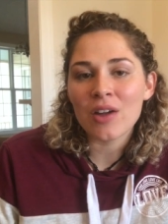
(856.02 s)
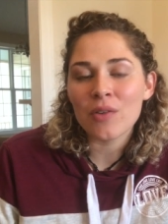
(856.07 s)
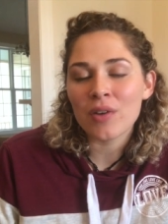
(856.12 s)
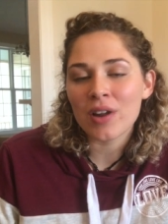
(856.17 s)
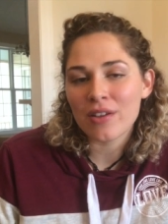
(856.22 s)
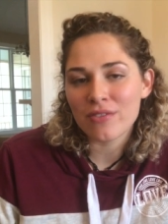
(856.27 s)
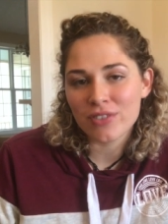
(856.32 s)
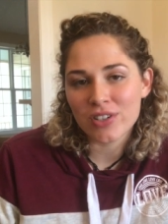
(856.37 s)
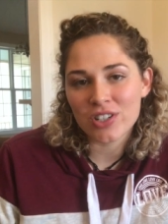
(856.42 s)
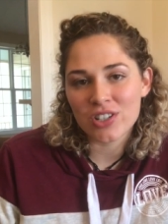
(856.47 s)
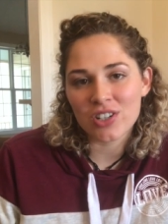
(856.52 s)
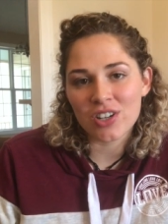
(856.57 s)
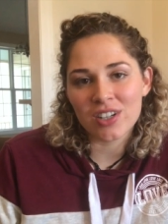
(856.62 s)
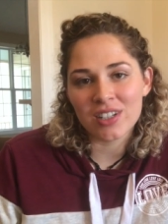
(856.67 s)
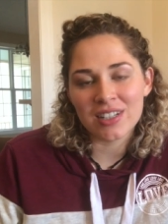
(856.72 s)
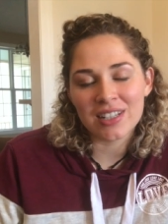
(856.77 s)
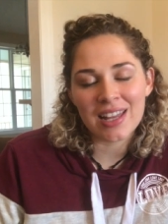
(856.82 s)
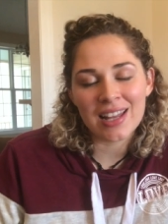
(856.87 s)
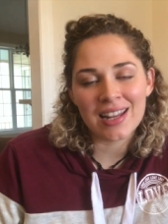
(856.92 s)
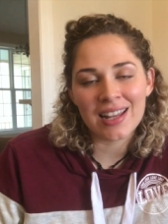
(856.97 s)
when I first
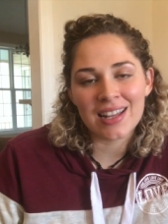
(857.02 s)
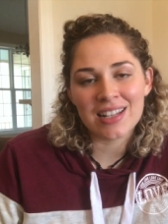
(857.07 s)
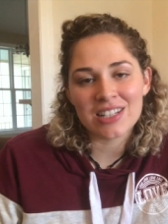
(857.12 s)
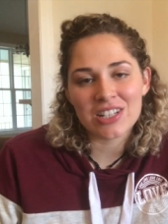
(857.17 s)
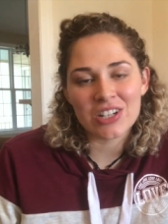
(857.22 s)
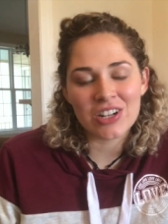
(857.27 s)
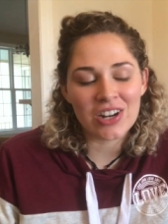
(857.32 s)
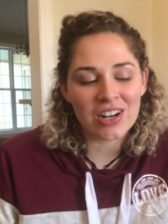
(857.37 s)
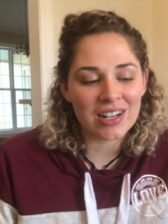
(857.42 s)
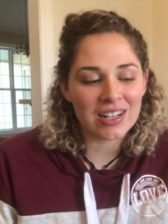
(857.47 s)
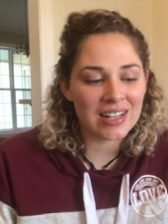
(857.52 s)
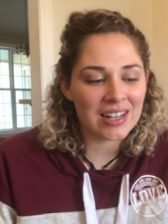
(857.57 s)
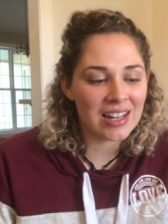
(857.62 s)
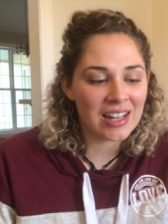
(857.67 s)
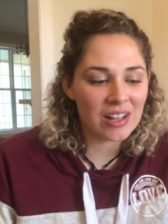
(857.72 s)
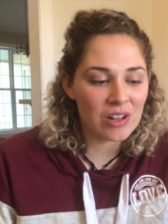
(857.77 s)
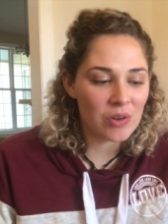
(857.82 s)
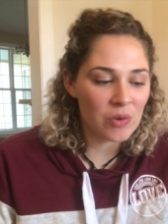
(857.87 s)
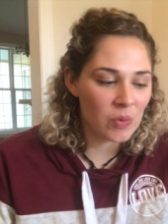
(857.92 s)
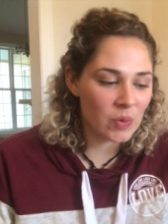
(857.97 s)
started getting into
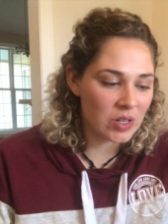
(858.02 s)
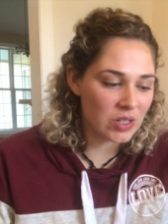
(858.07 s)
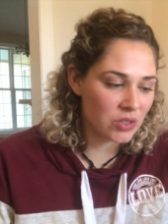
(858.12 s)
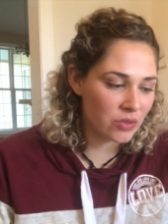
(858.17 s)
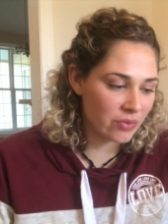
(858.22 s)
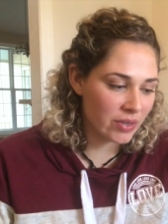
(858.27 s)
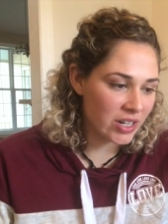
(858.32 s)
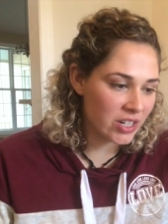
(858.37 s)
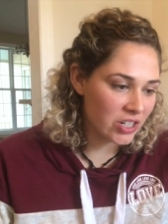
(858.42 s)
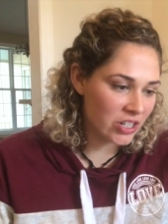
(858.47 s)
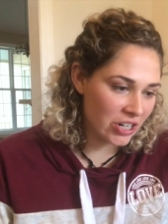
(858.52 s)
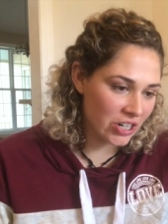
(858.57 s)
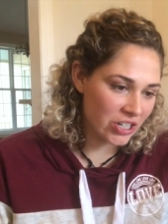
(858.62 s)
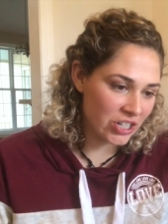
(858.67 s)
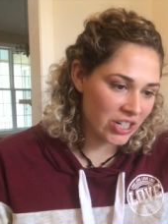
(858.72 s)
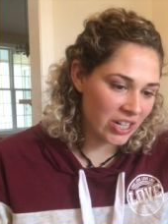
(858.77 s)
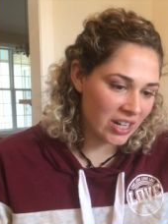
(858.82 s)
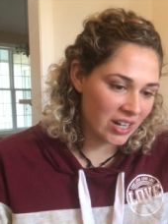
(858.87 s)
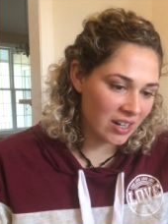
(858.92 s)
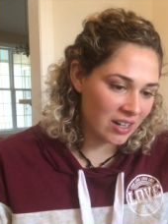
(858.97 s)
gardening, was
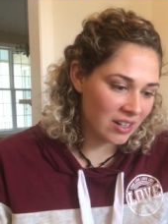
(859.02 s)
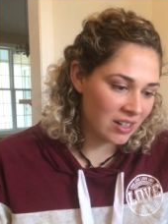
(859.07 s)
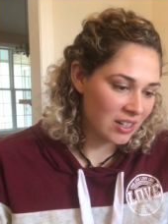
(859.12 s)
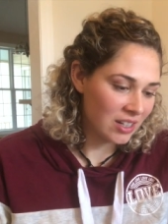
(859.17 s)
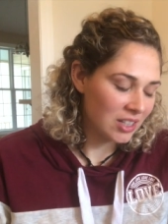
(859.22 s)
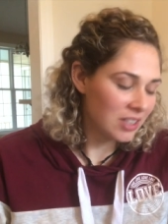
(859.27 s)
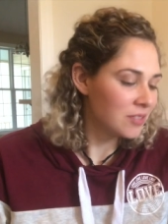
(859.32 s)
researching